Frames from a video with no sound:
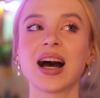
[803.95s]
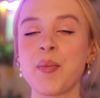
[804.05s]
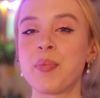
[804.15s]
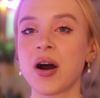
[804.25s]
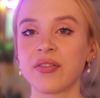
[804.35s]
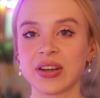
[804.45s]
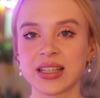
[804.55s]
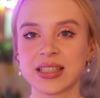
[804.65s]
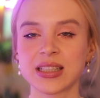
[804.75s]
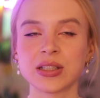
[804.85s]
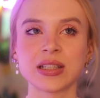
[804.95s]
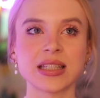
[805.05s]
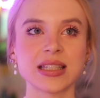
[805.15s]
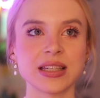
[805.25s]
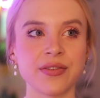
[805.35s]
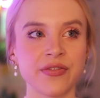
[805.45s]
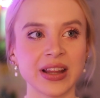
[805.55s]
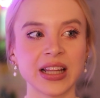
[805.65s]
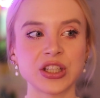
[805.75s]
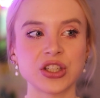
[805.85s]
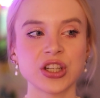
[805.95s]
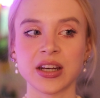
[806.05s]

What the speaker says: above it to this village